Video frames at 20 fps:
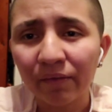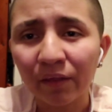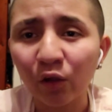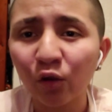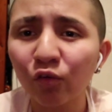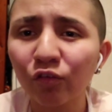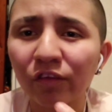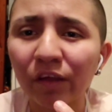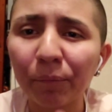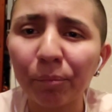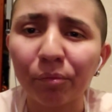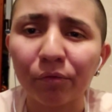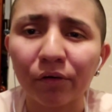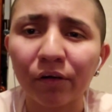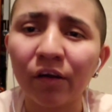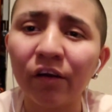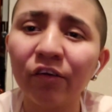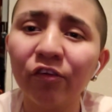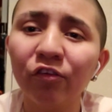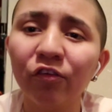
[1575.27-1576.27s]
They don't take
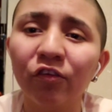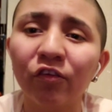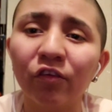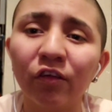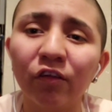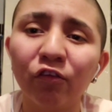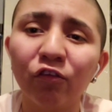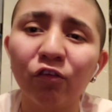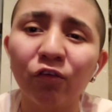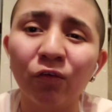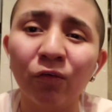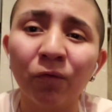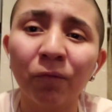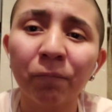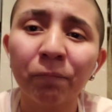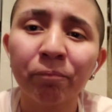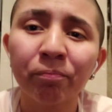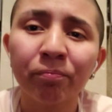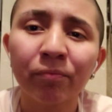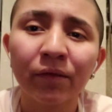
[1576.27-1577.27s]
precautions
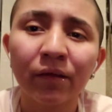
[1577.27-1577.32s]
until